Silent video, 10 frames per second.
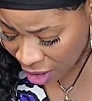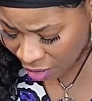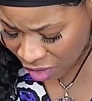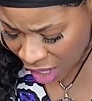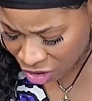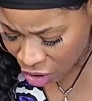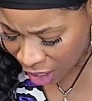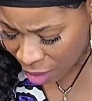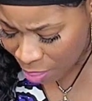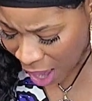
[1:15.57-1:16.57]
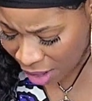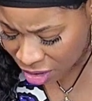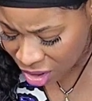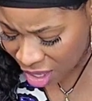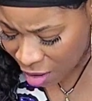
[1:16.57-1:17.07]
They're trying to
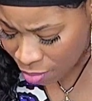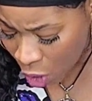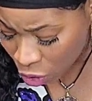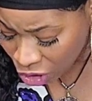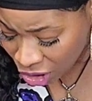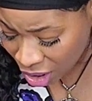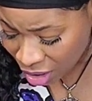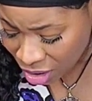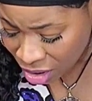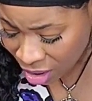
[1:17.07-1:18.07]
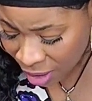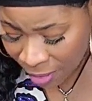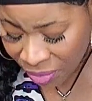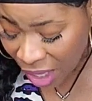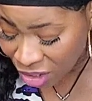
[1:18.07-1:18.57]
balance their emotions.
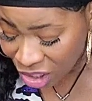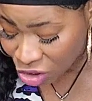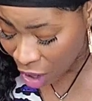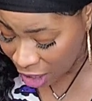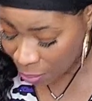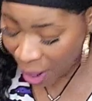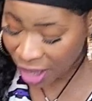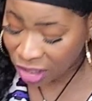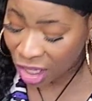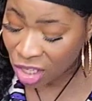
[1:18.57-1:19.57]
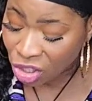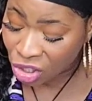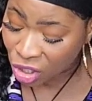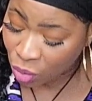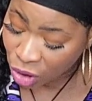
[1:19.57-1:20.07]
They're just trying to pay attention
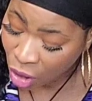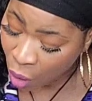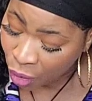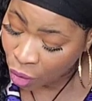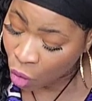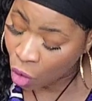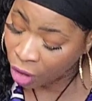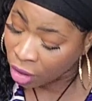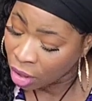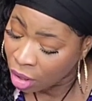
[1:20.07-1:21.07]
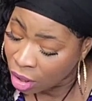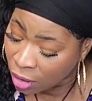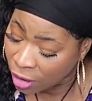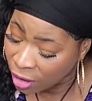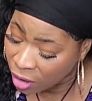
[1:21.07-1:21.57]
to what's going on.
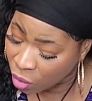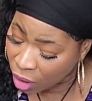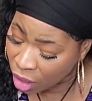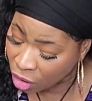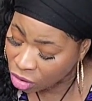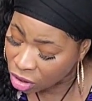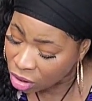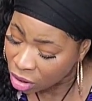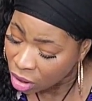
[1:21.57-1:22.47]
What else?